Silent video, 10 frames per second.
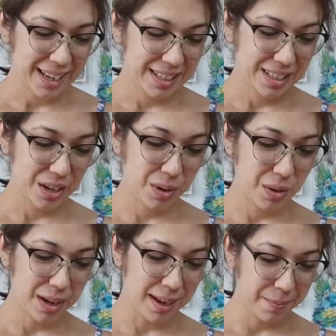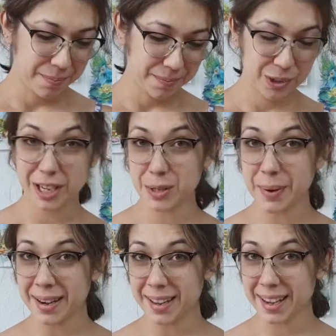So today is
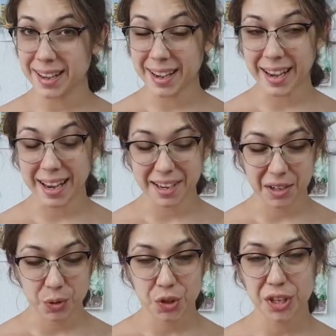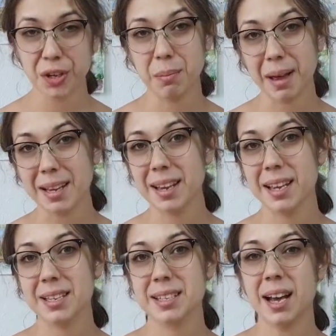Monday, and usually on
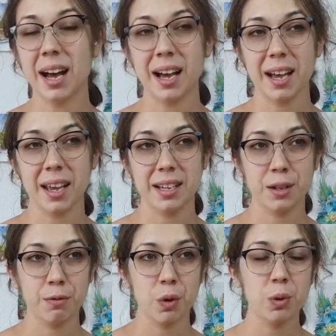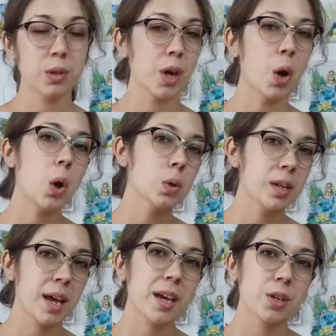Mondays I devote a whole
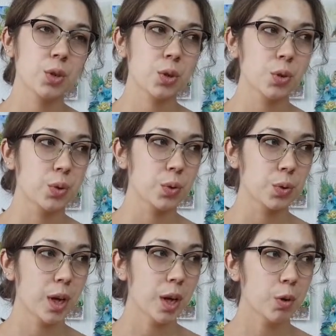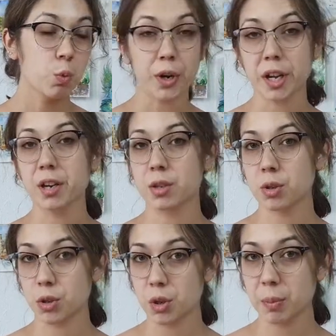day to working on
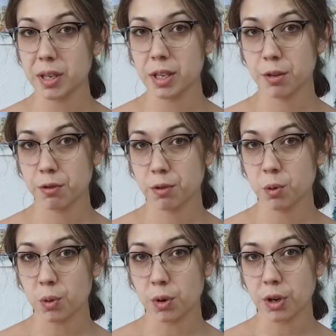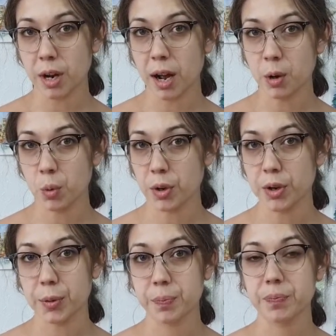social media for
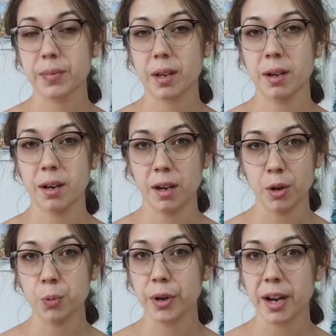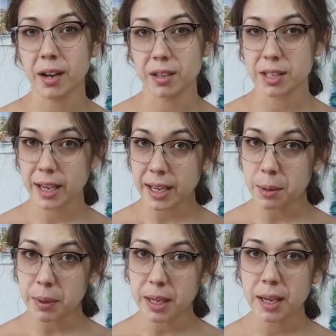our Learn Watercolors
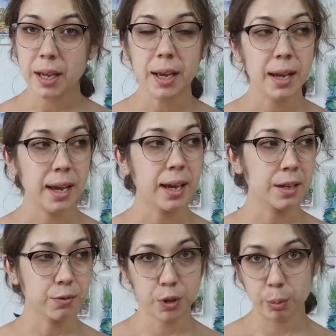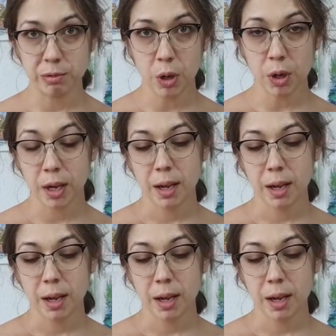Academy and for the blog.